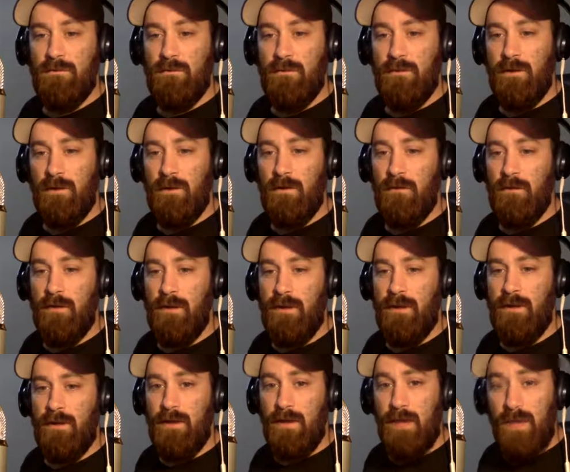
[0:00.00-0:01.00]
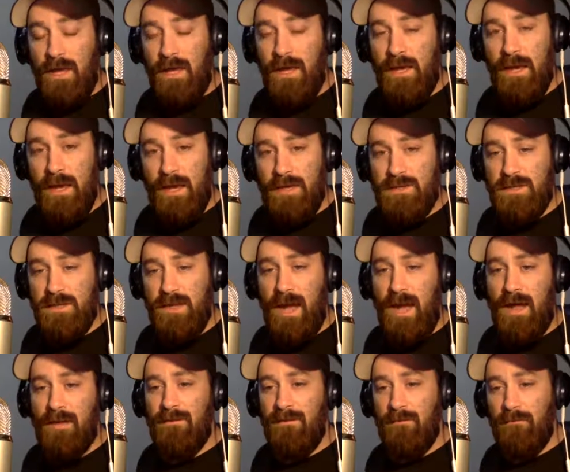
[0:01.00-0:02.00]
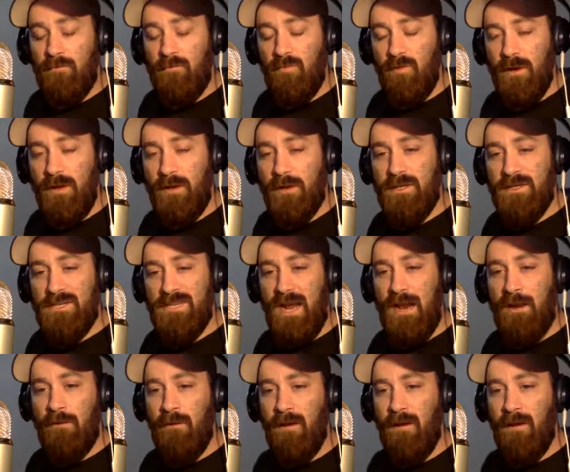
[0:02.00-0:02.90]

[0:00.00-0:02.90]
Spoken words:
He actually had some pretty good chain